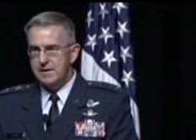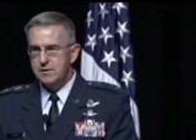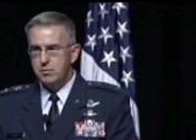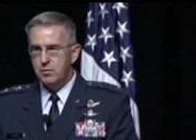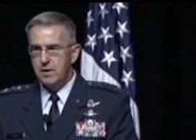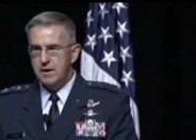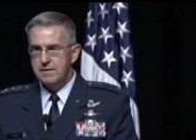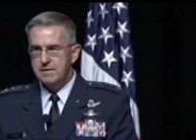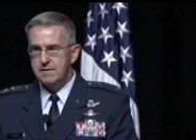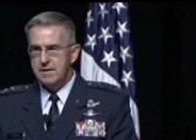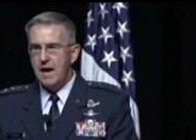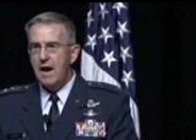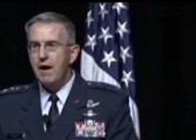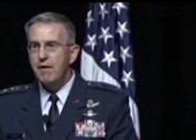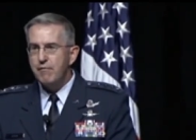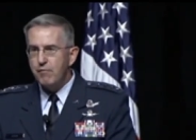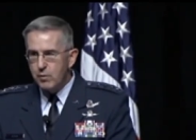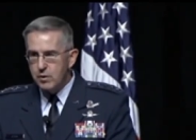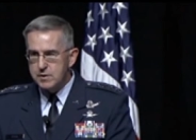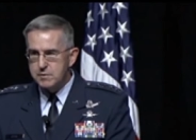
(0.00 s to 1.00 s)
But that's what
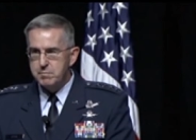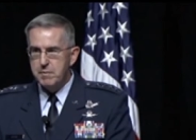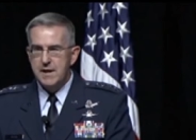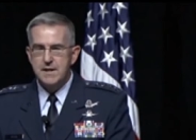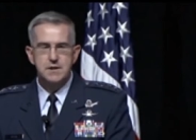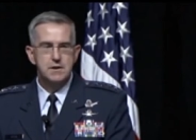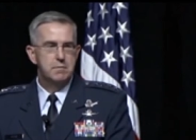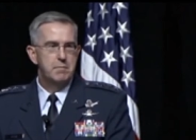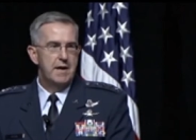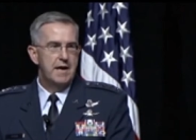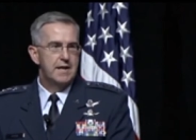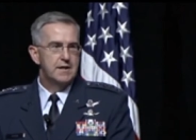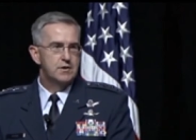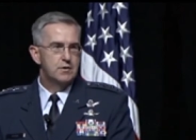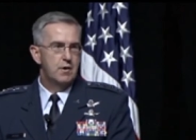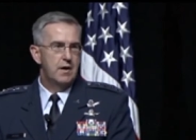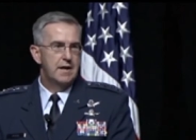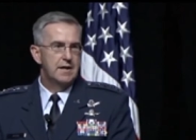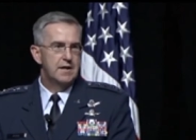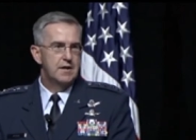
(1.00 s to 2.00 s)
Air Force Space
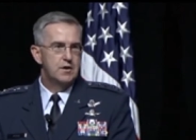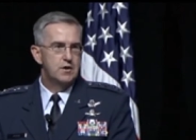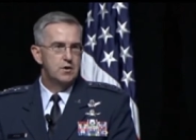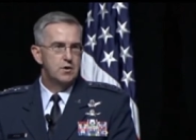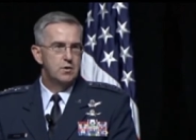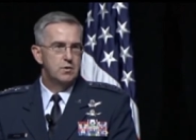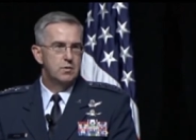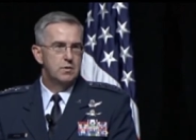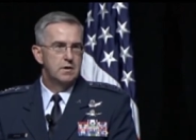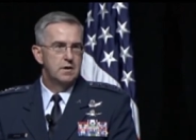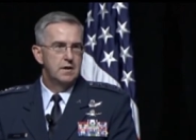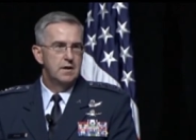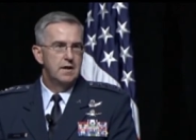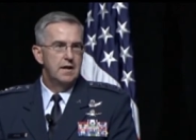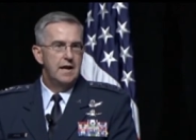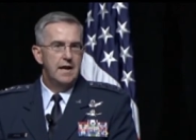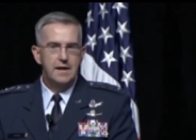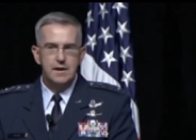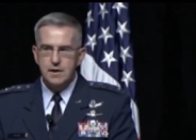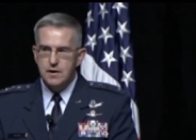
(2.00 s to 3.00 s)
Command is trying to do
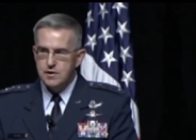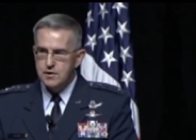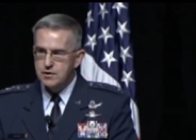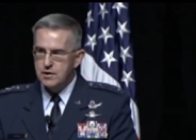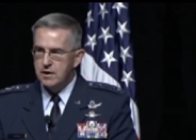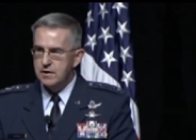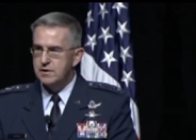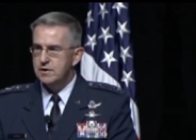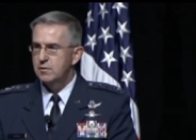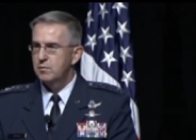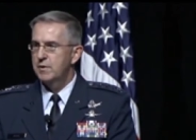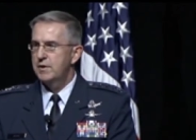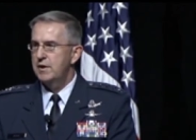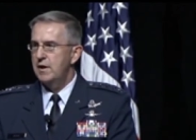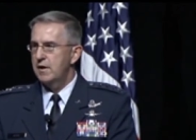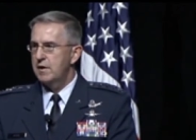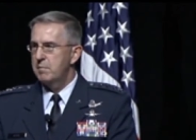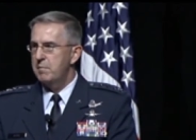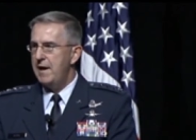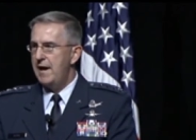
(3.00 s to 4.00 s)
in
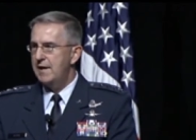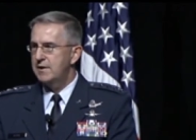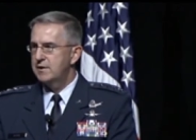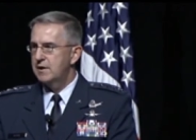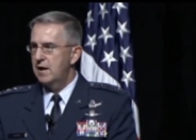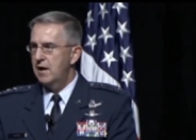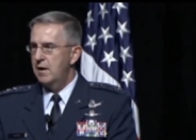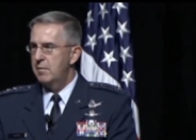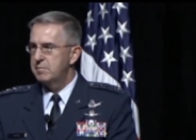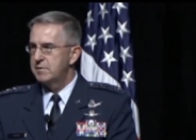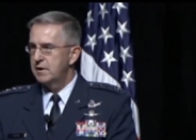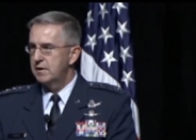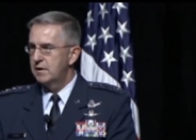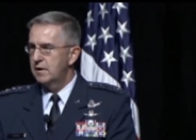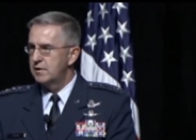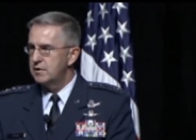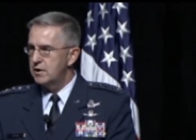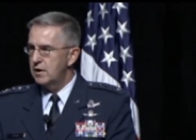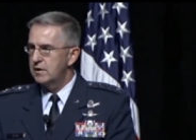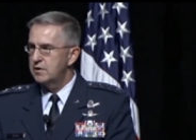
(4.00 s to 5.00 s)
conjunction with the other
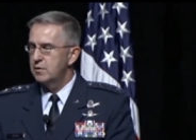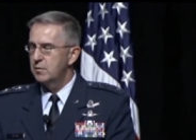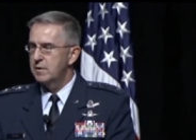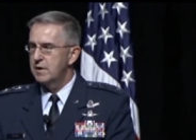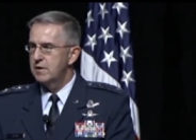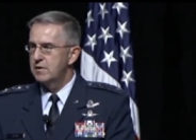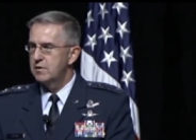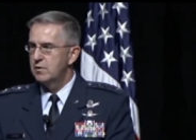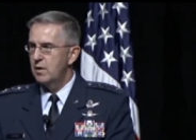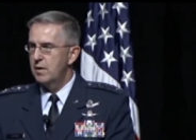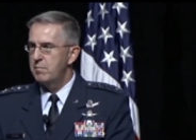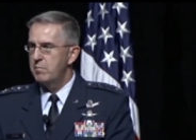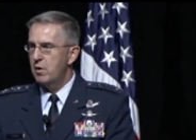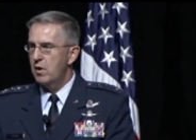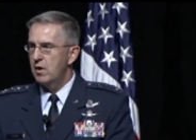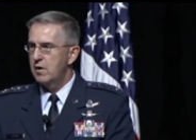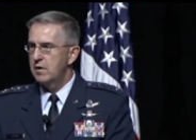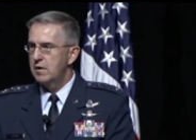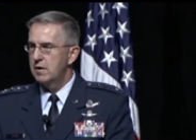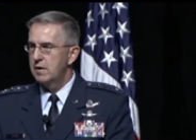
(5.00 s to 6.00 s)
MAJCOMs, in conjunction with a
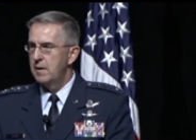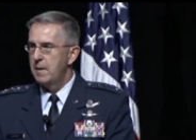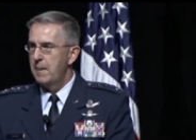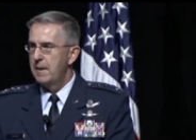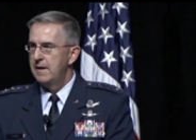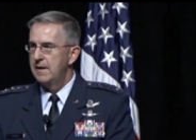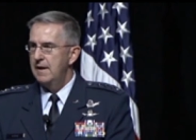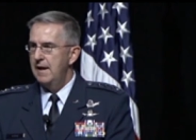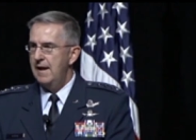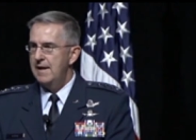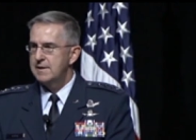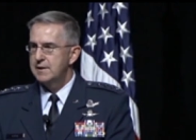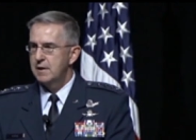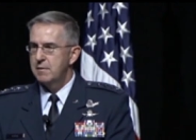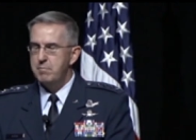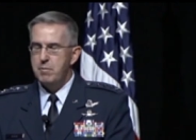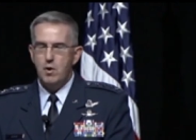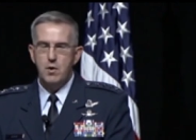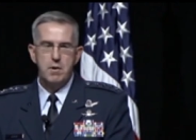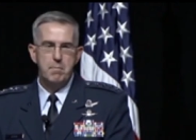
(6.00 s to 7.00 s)
joint partner,
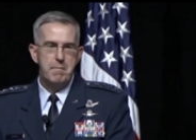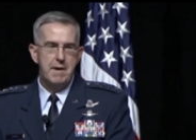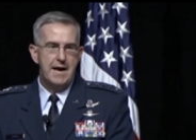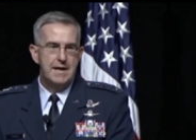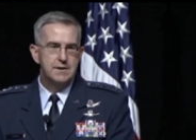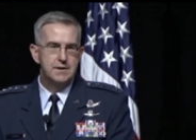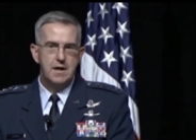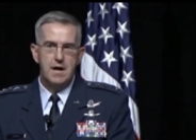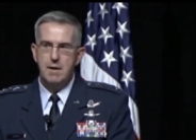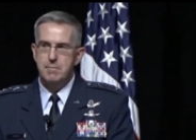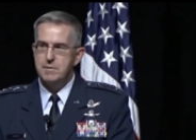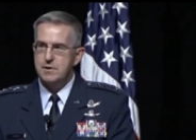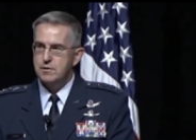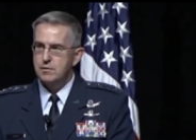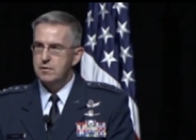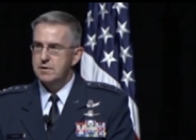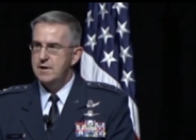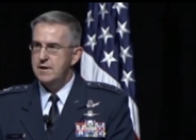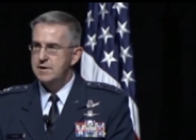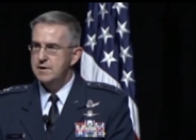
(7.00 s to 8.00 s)
as a component
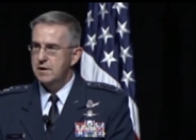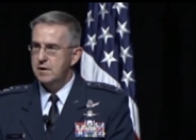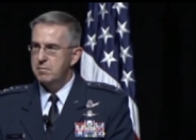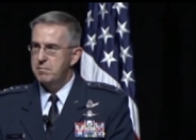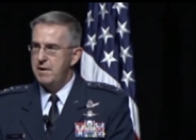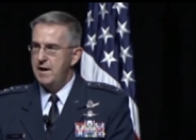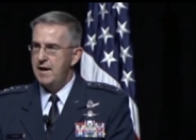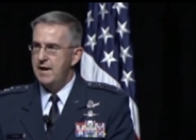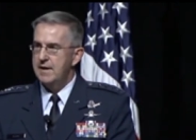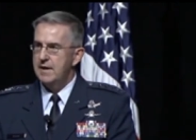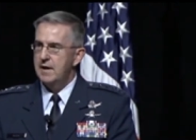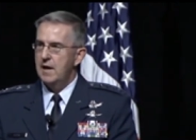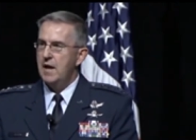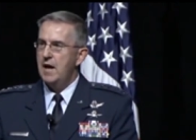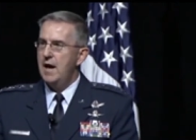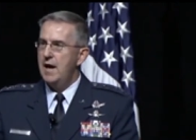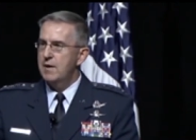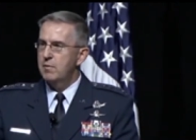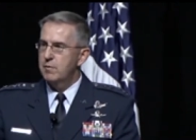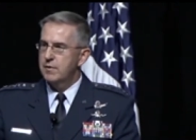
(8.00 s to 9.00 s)
MAJCOM to Strategic
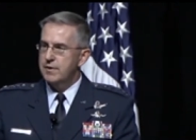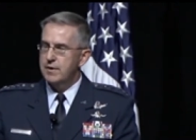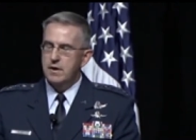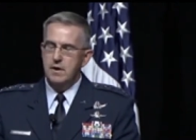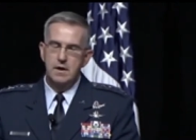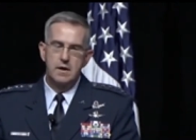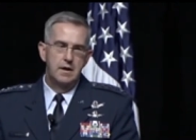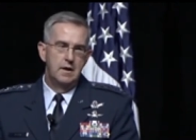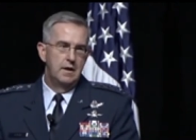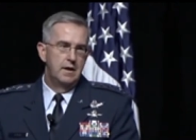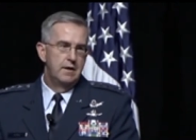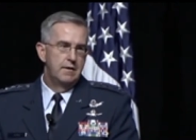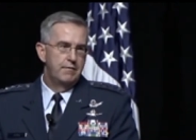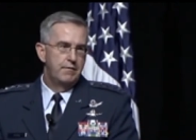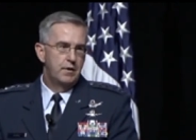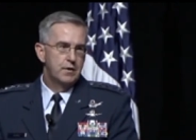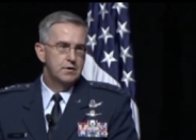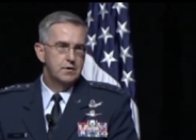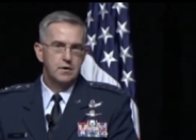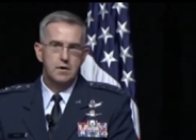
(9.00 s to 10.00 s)
Command, in line with our
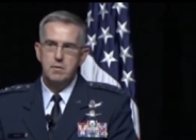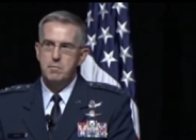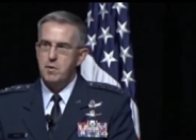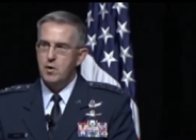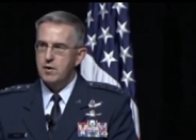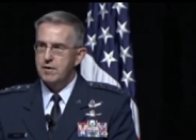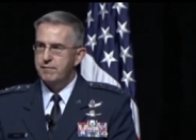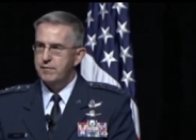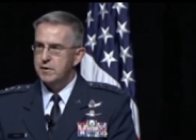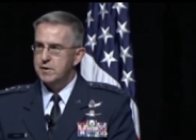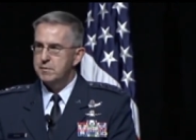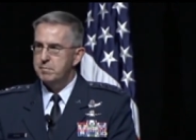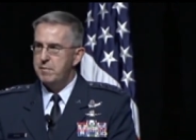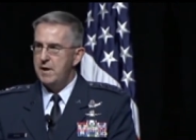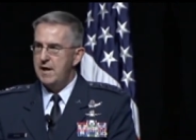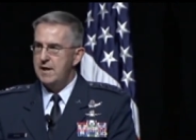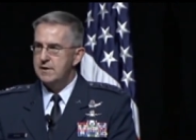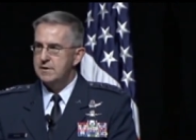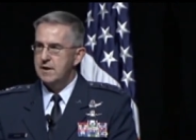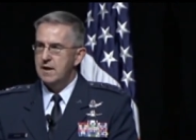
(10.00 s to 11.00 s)
functional component
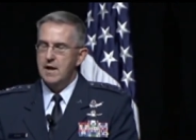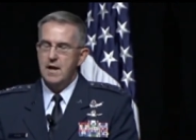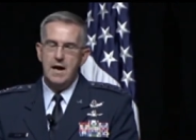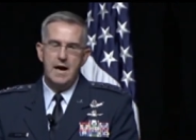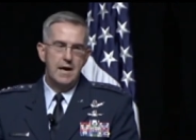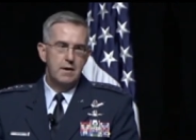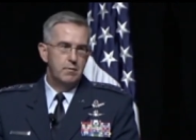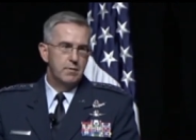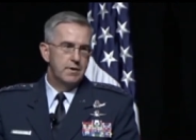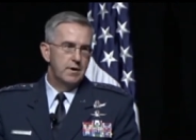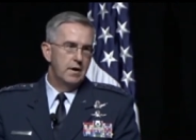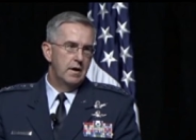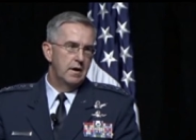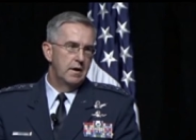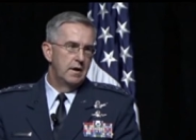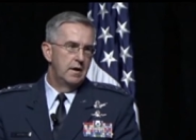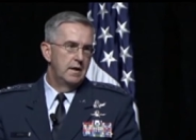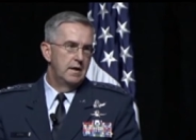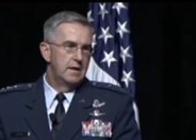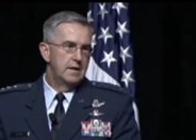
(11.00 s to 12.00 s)
for space, in line
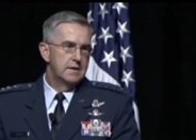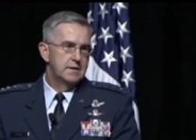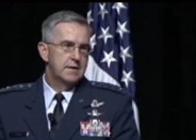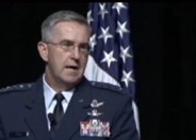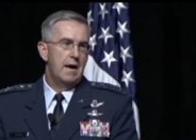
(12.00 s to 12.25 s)
with our